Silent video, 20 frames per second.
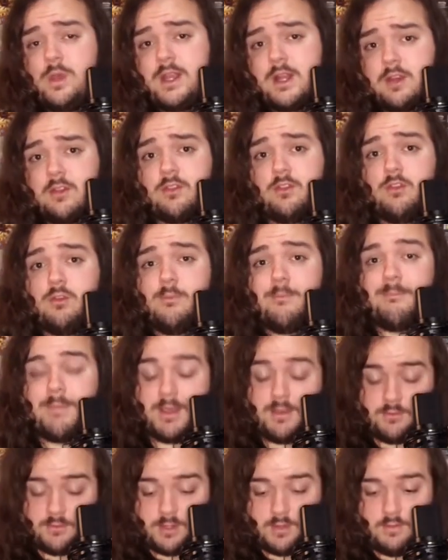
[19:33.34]
can assume,
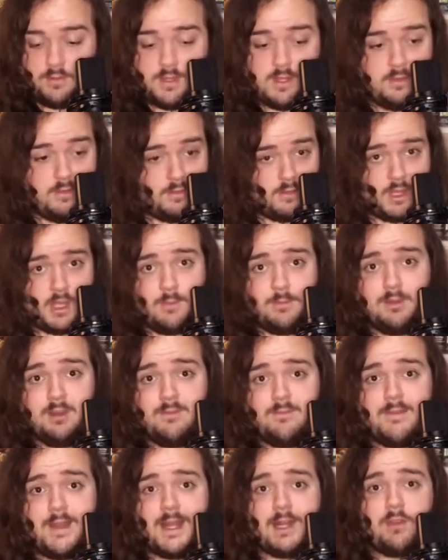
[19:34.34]
based on these couple
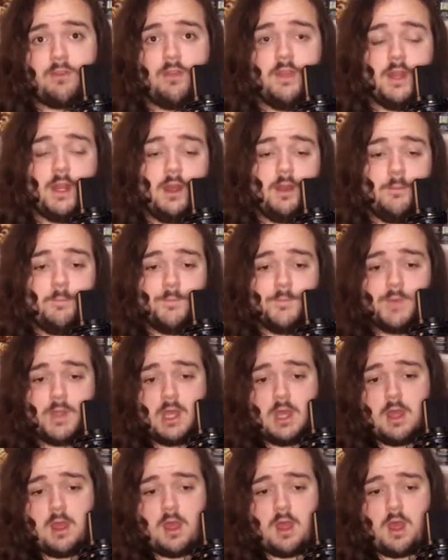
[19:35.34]
of facts, that um,
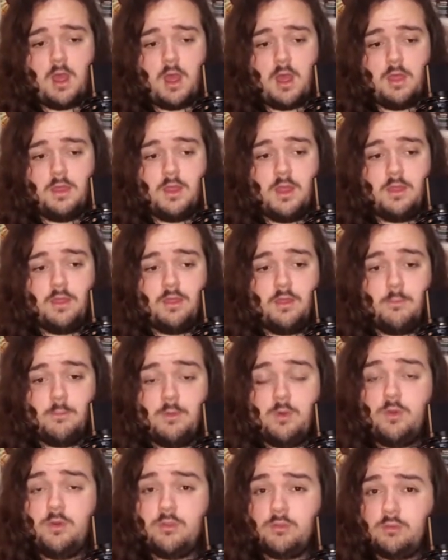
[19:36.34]
that the
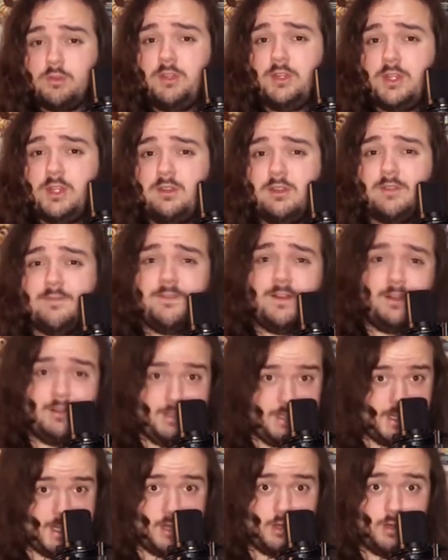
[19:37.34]
moon is really only
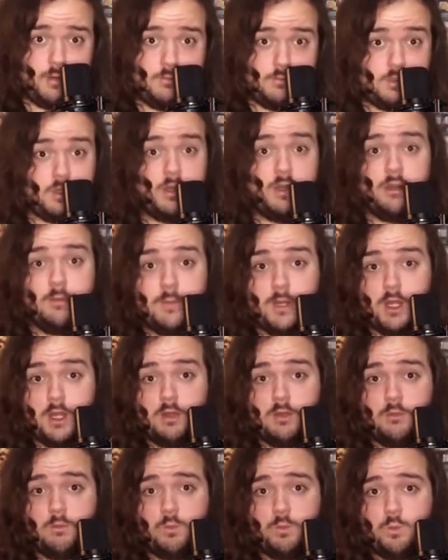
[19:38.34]
falling down on Termina,
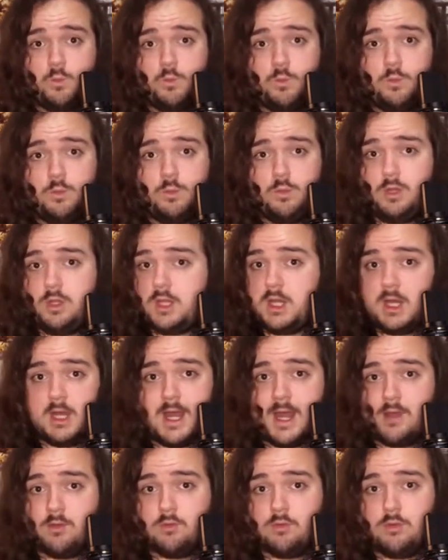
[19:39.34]
not
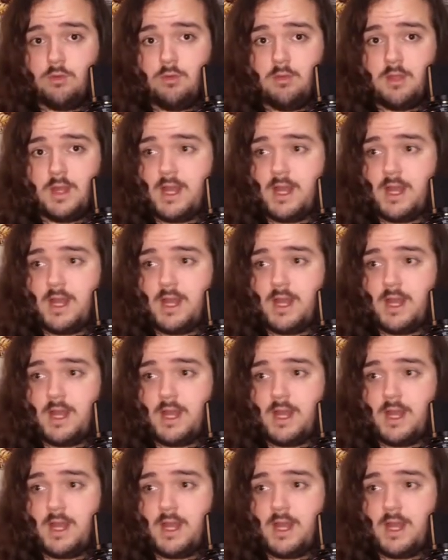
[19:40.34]
Hyrule.